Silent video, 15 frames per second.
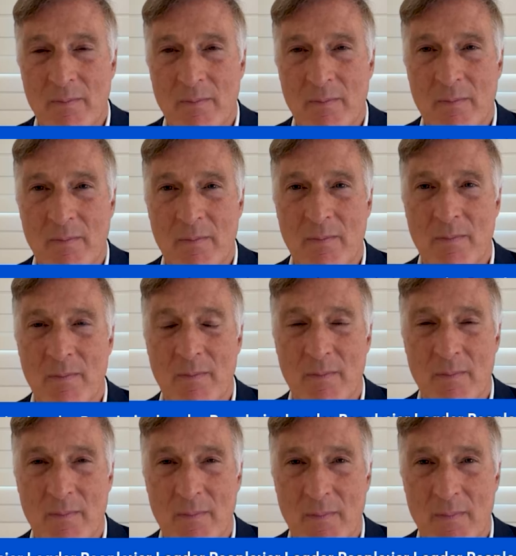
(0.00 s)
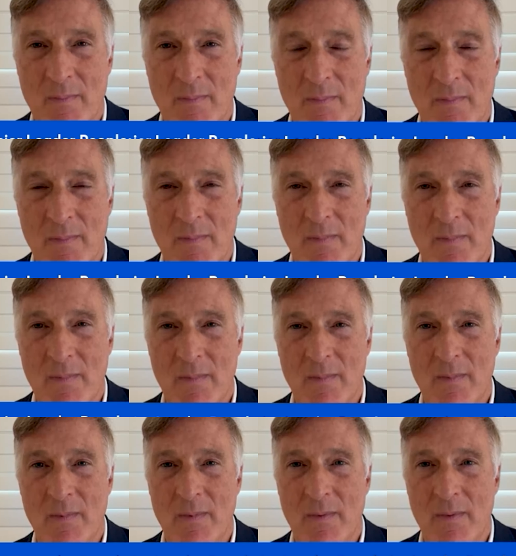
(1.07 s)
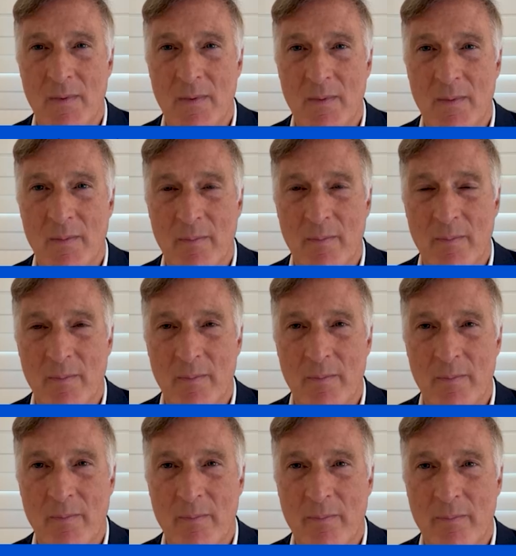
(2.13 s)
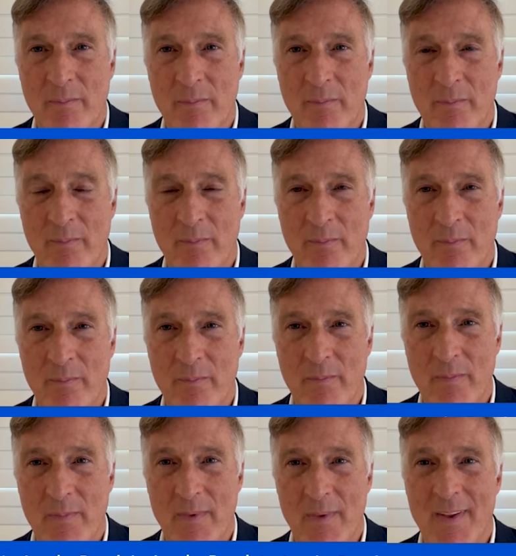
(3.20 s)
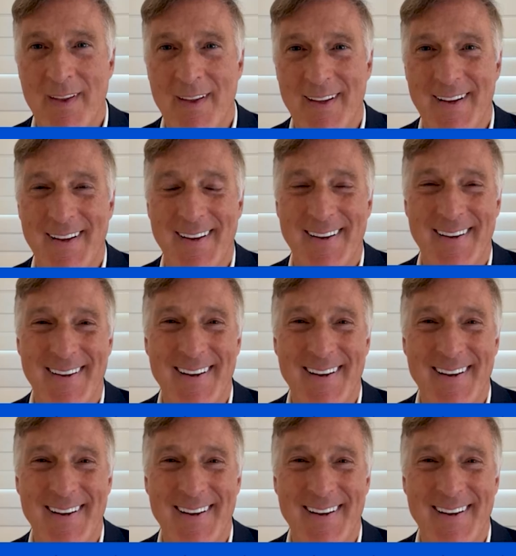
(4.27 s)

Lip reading: This person isn't speaking.